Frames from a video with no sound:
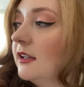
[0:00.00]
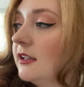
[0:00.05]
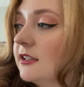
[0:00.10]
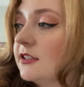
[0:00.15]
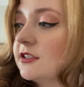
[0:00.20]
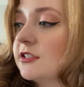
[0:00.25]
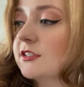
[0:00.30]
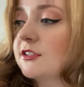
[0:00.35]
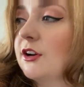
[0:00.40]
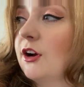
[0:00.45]

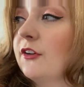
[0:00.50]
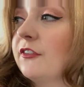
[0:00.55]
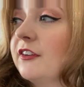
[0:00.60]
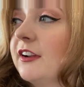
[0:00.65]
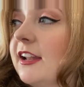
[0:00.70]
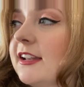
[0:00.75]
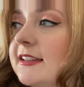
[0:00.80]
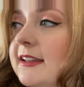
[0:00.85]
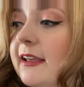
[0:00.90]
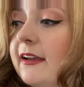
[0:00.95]

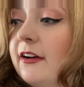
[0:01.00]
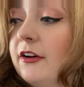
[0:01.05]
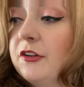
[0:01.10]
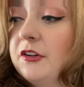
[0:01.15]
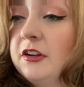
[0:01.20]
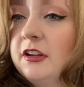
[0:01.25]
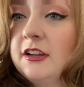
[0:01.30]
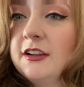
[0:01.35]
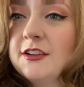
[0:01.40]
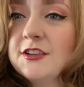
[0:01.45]
scarfing it
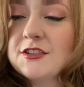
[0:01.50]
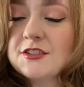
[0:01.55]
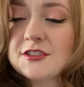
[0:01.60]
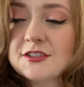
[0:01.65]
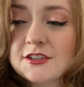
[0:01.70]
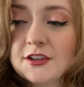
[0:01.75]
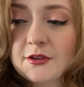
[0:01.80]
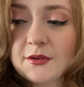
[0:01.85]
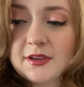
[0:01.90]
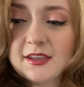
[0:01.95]
down.
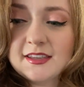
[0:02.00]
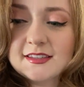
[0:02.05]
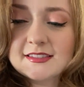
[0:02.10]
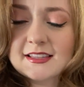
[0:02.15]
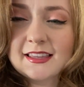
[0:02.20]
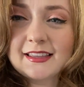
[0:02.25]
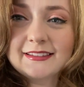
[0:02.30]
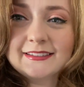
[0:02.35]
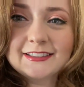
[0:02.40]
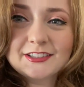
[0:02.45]
So he's
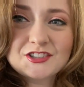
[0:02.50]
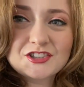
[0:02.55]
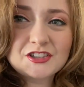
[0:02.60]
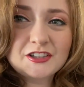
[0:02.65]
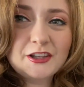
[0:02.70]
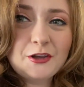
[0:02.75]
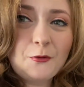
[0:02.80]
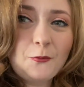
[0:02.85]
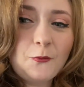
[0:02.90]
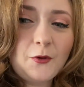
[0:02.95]
like
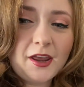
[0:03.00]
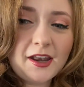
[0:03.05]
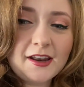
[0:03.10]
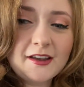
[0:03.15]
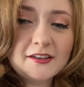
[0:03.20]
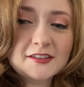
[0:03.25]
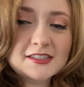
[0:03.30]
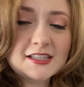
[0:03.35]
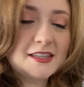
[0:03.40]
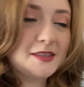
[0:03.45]
literally waiting
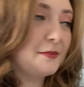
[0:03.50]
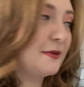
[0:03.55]
outside the